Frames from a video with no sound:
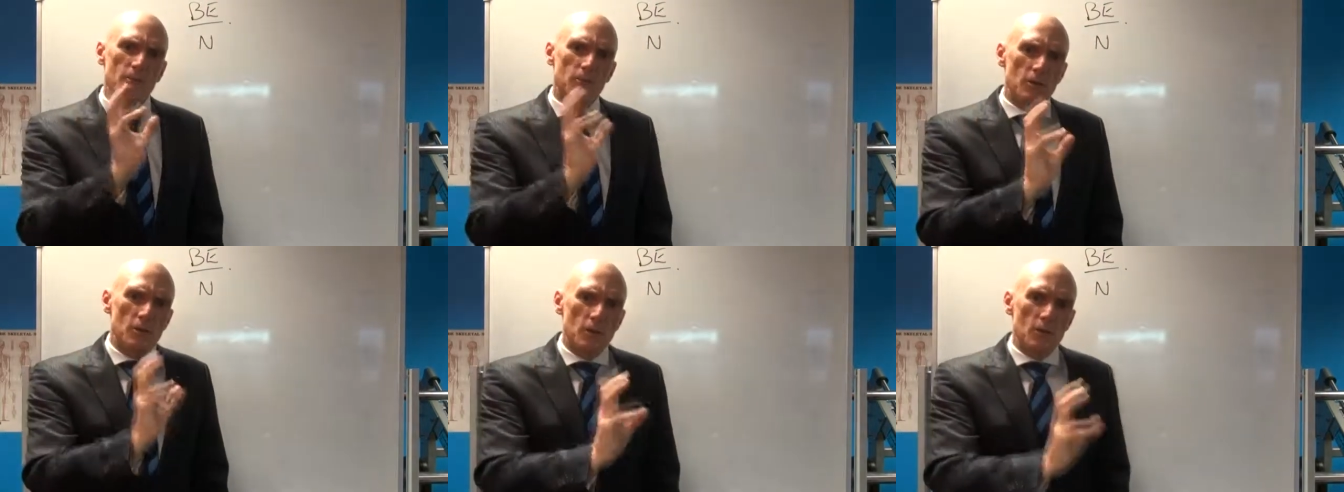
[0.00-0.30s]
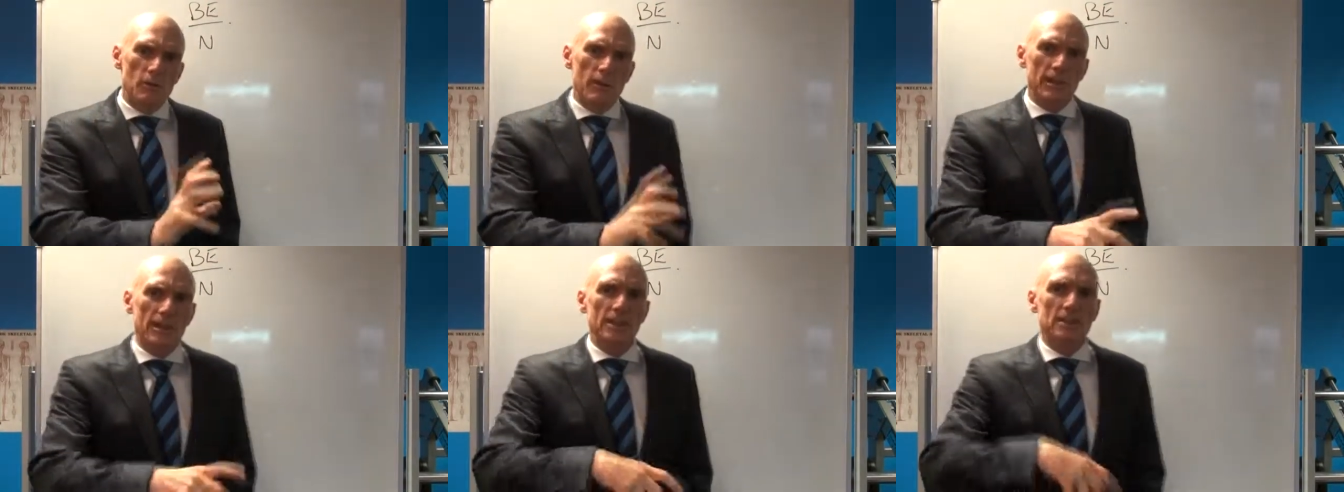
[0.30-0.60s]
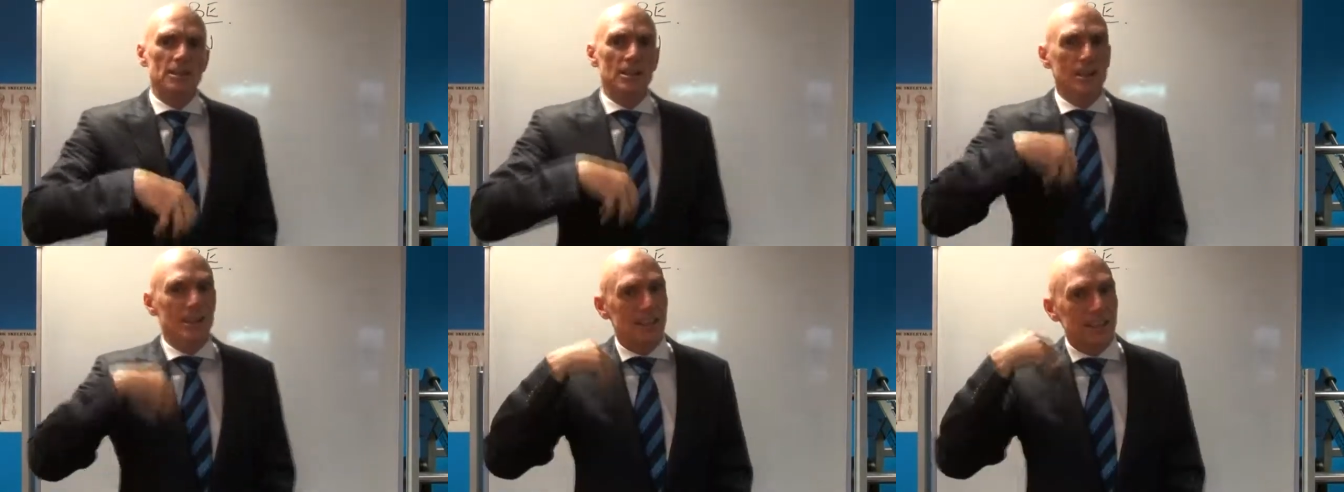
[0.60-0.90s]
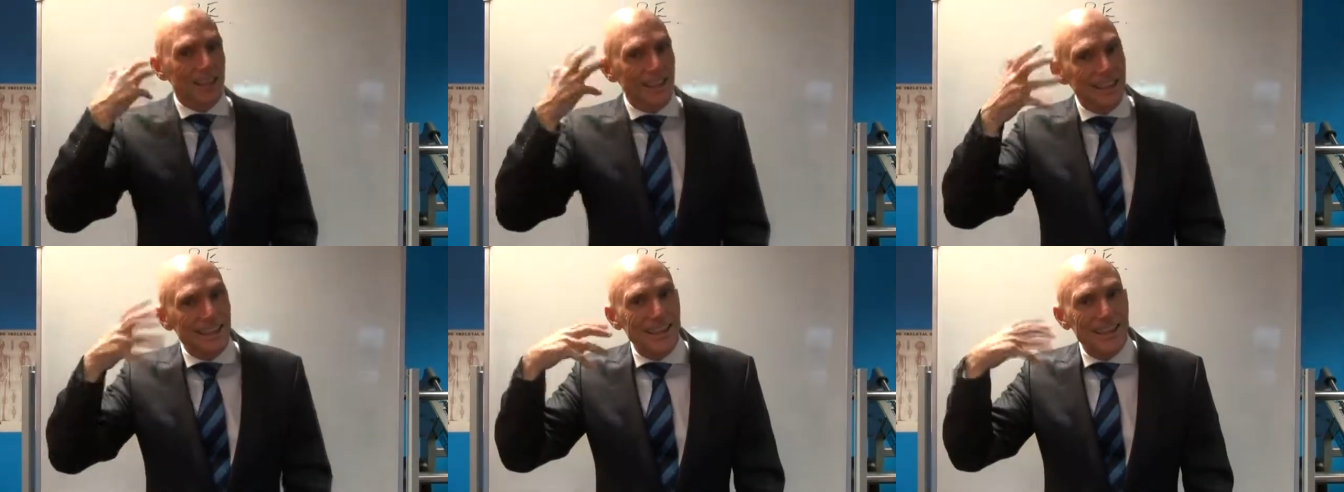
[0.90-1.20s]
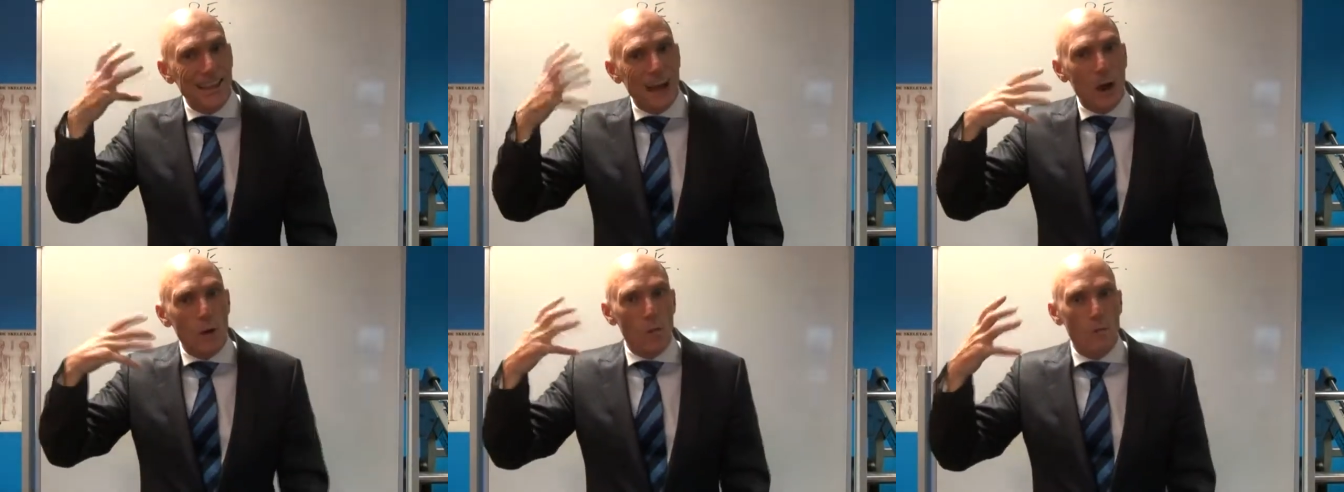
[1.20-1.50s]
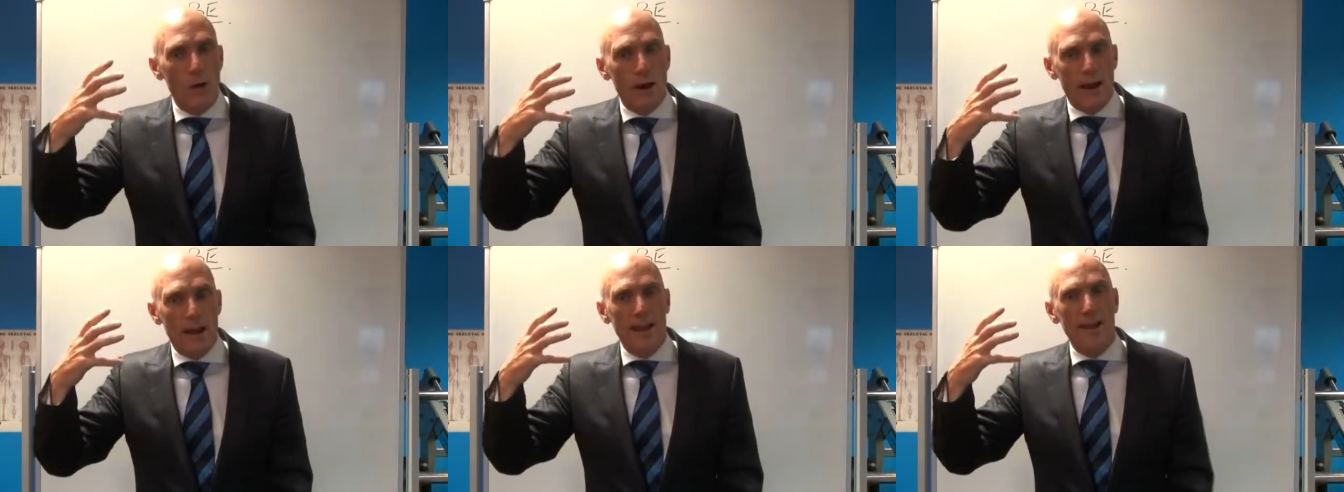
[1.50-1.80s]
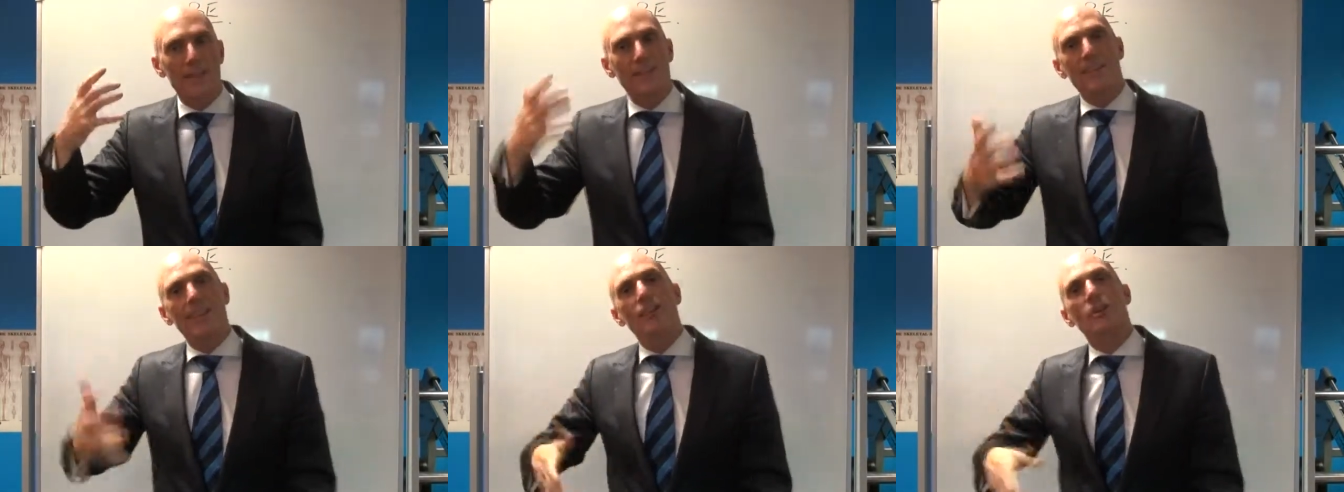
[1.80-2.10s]
you need to think that way,
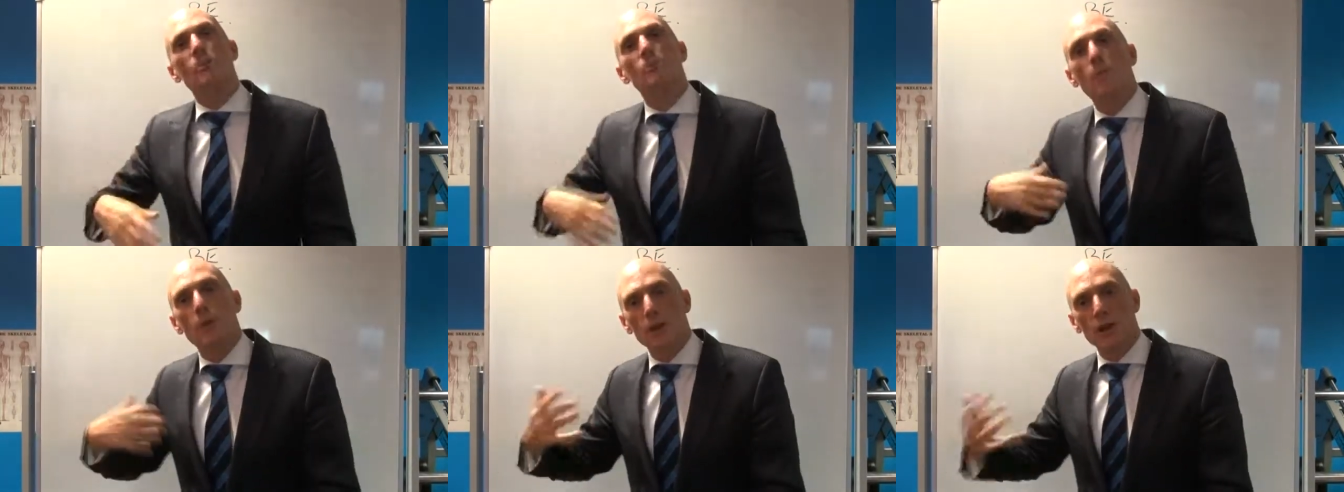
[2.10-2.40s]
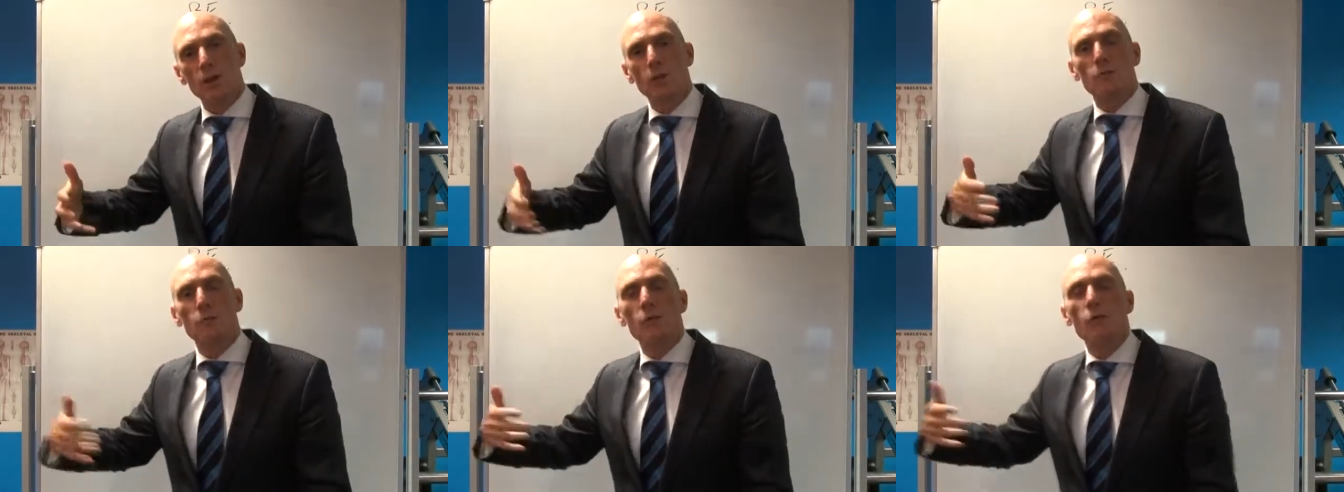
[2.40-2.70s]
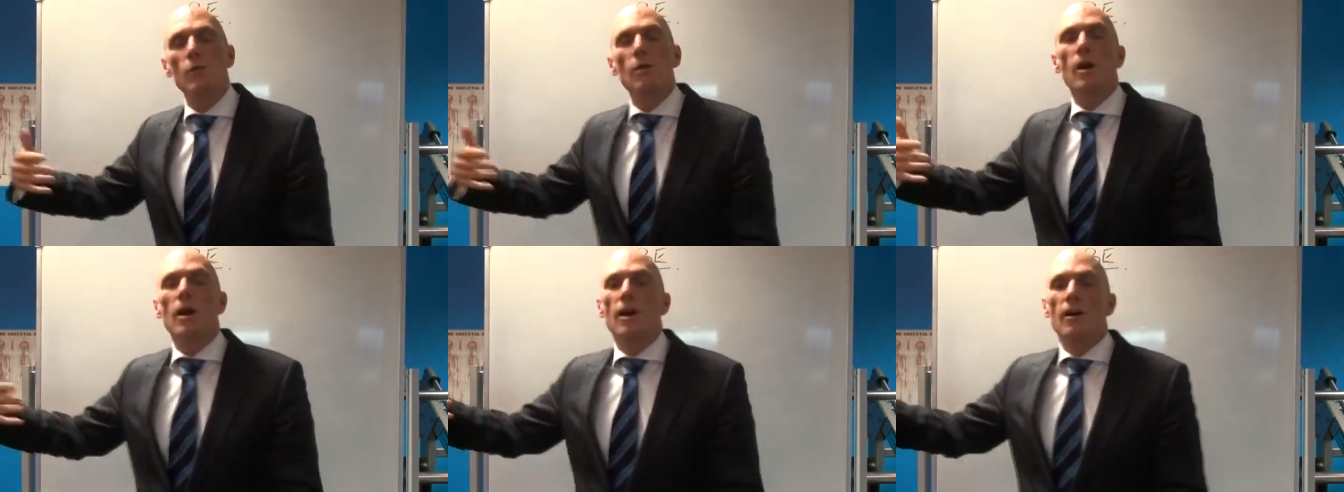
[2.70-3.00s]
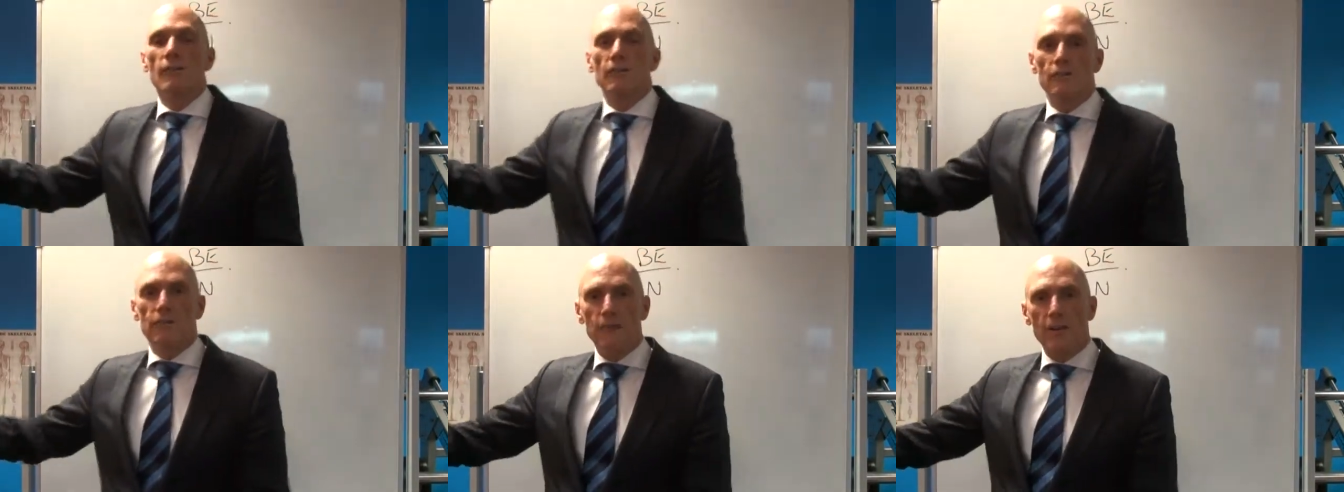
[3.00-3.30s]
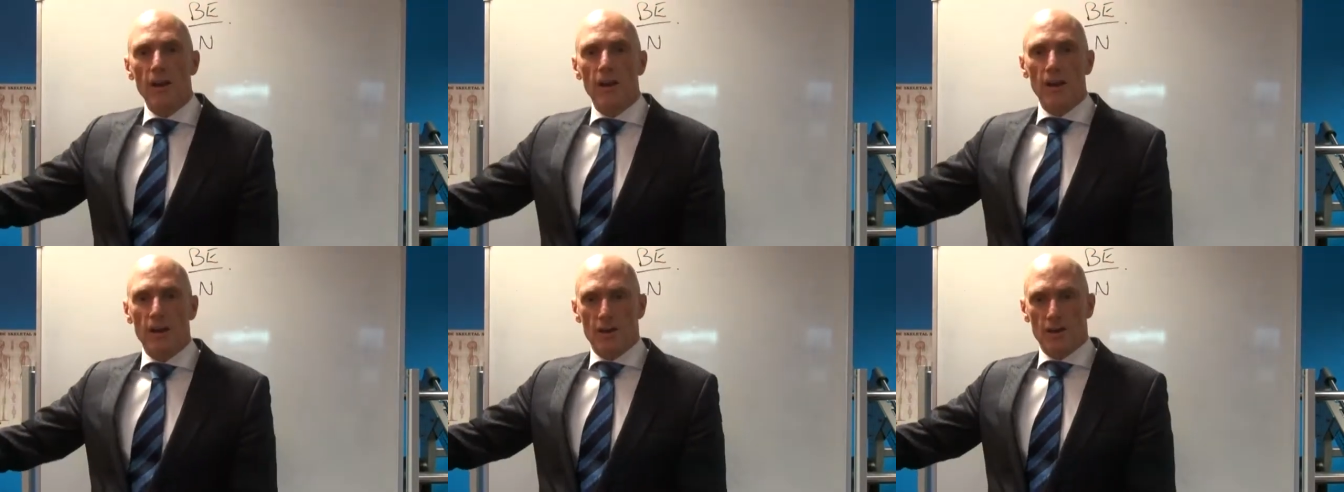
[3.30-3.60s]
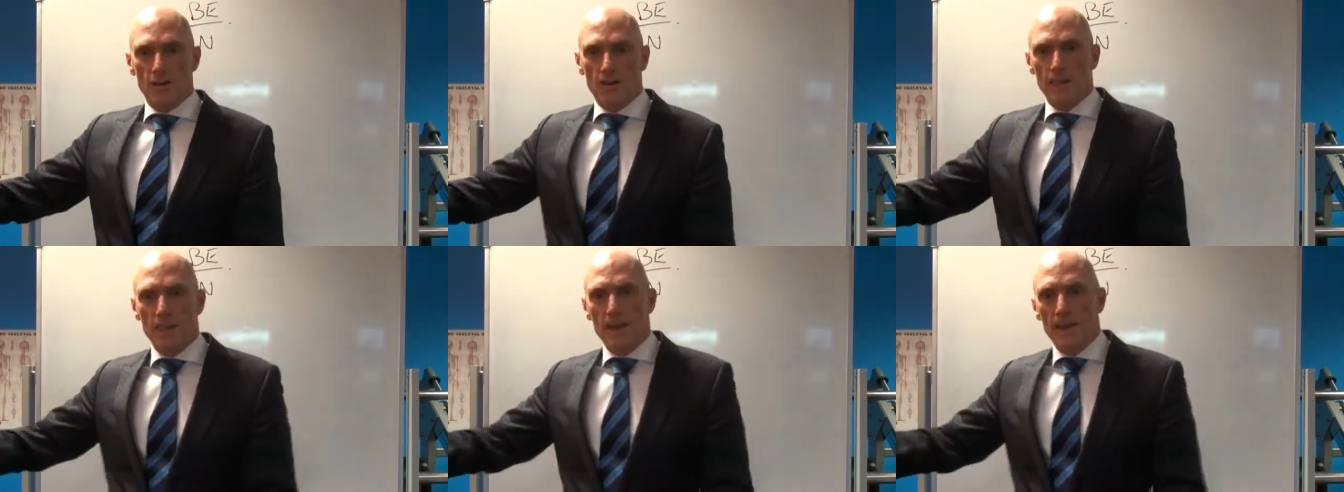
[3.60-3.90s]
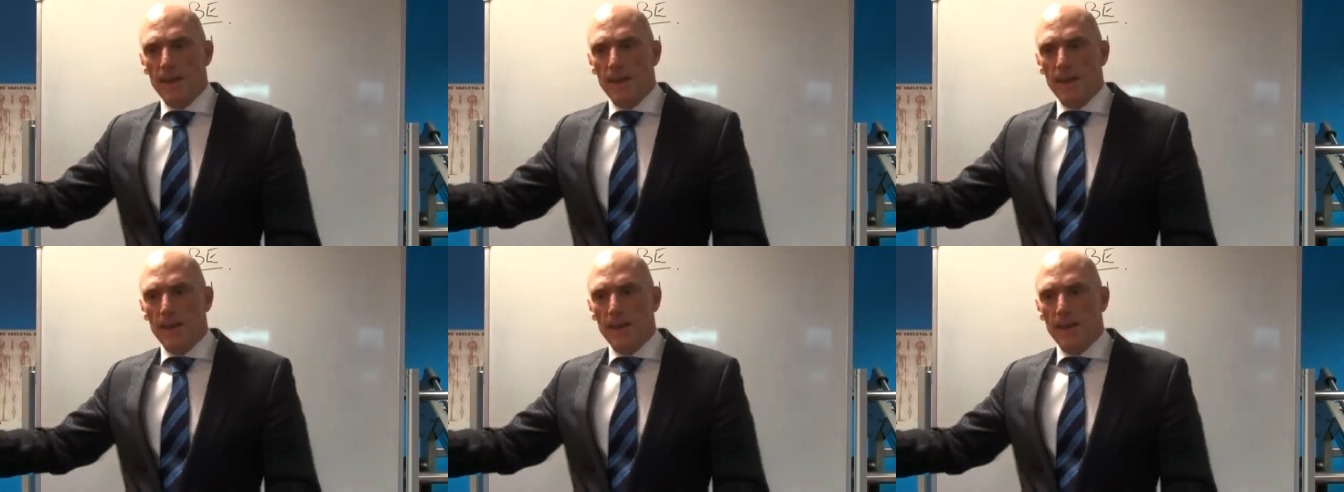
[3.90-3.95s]
and then your body will follow.